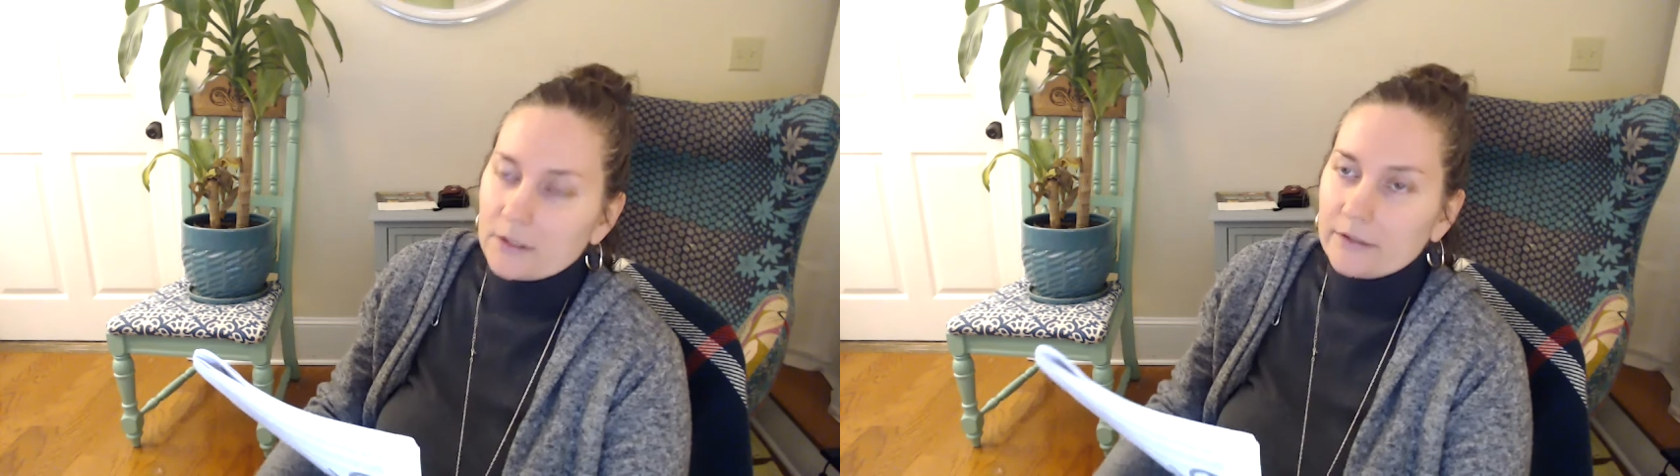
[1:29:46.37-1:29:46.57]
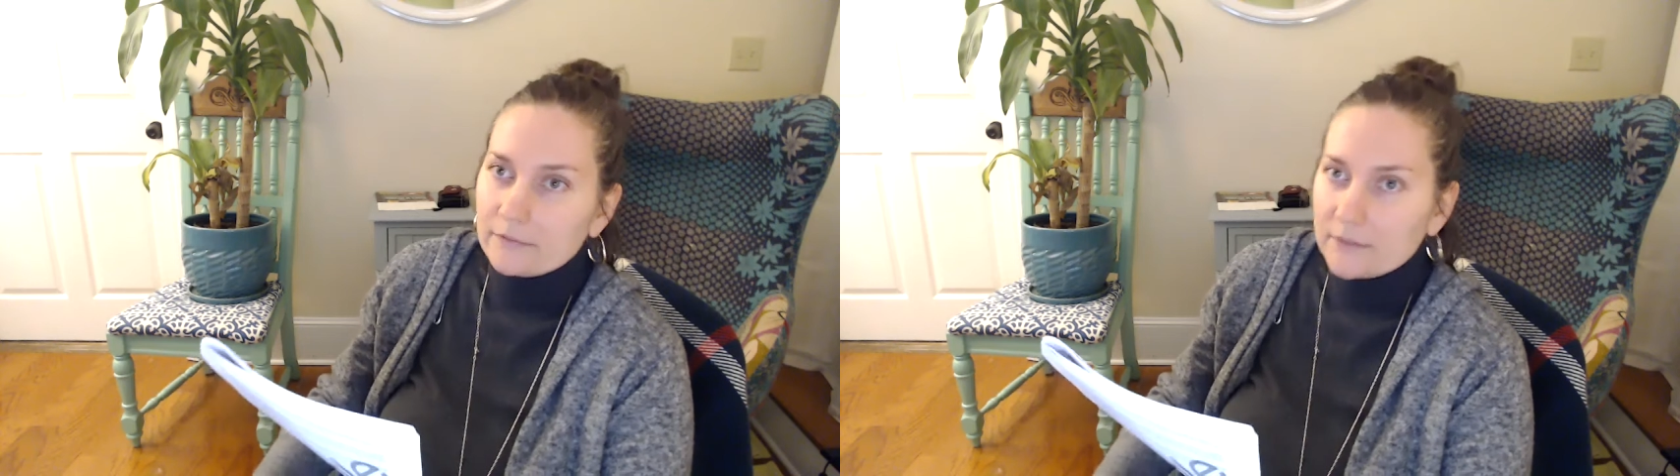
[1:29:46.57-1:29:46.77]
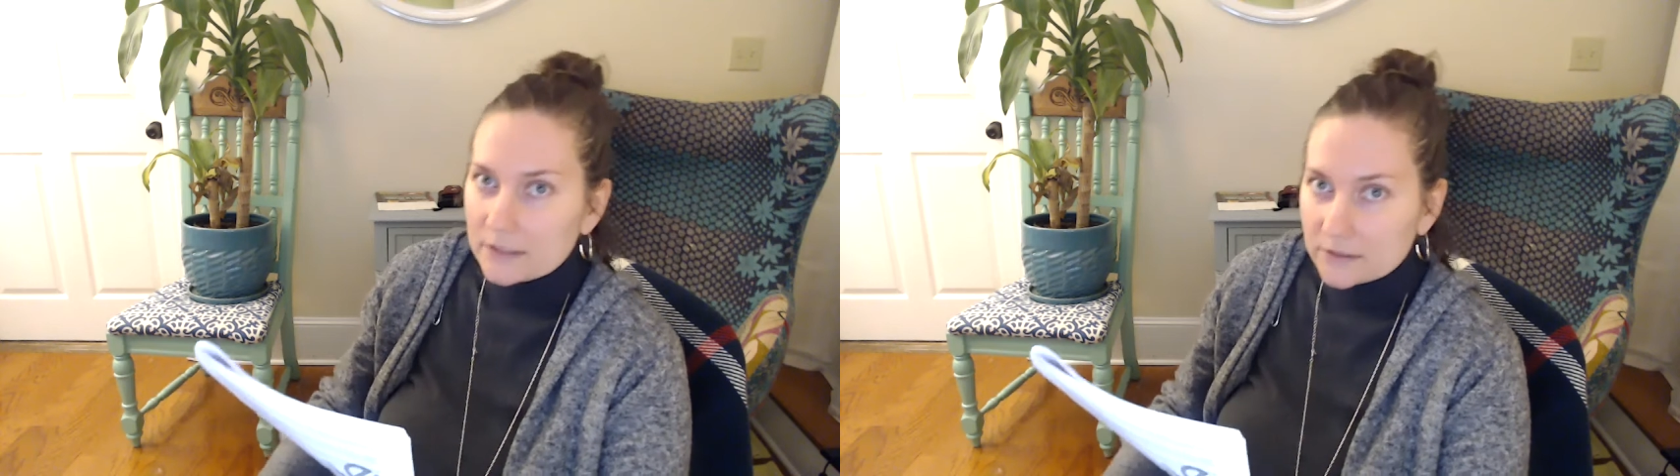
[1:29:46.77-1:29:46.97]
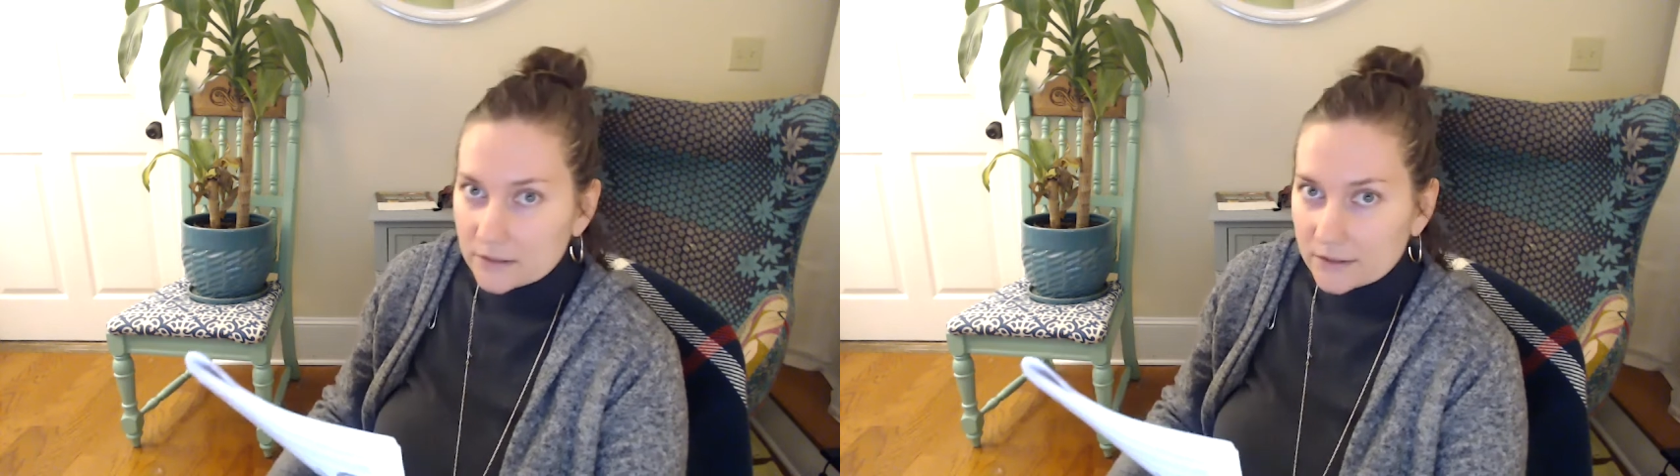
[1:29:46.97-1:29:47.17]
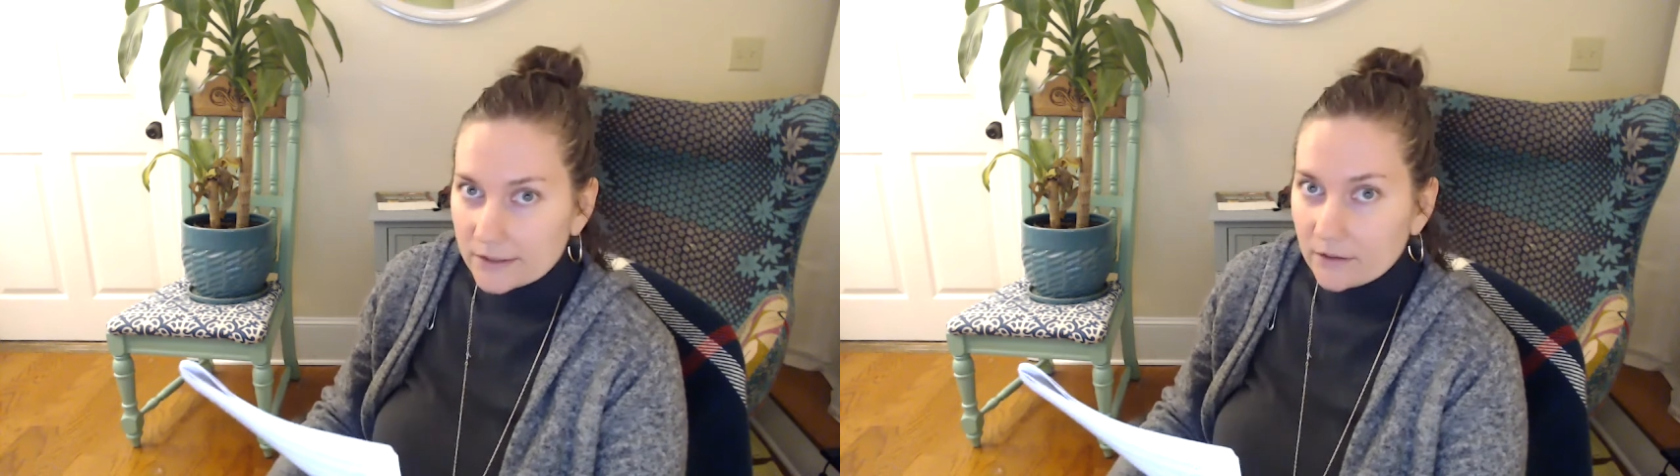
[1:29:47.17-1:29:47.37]
if
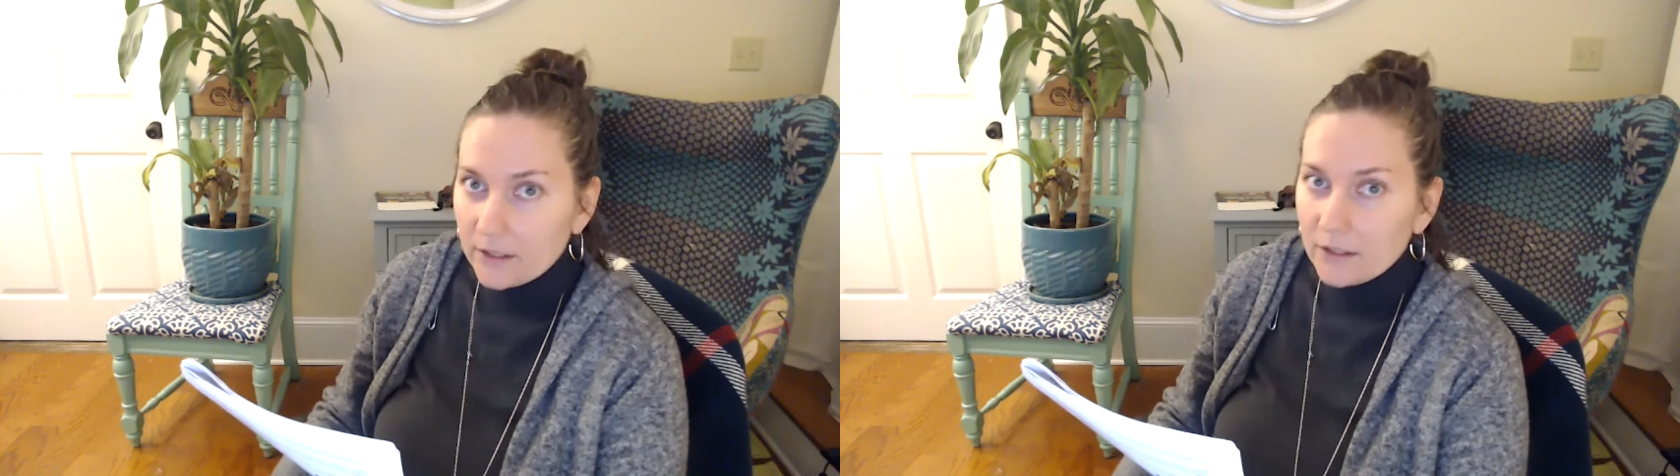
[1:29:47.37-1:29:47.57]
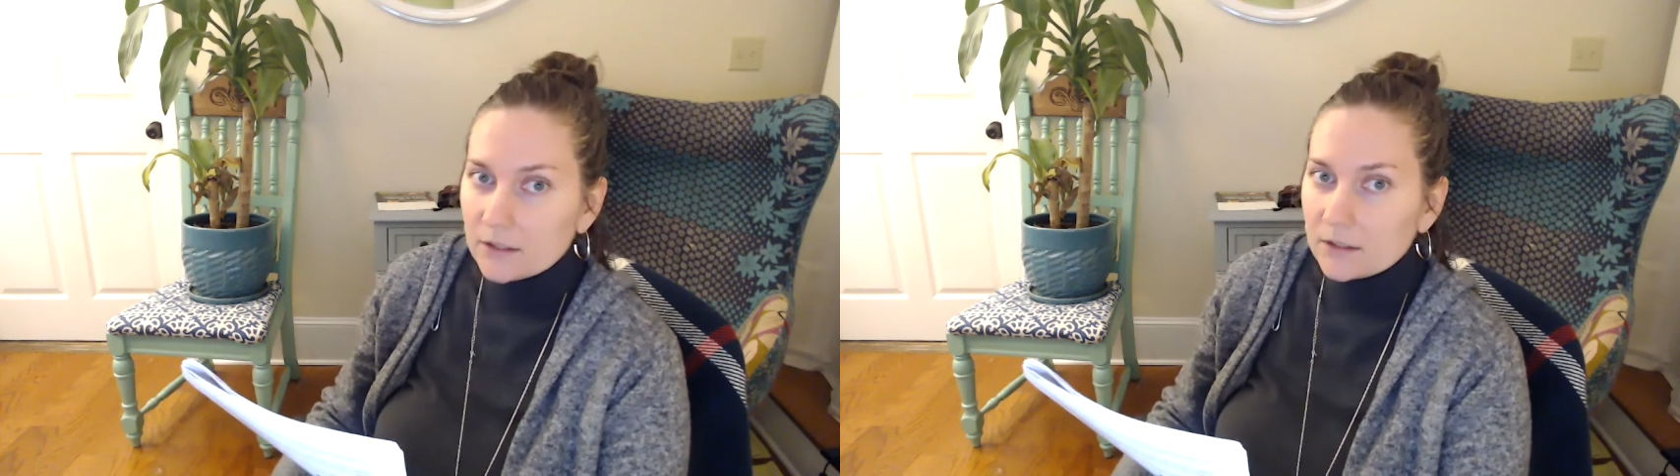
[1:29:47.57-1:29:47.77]
necessary,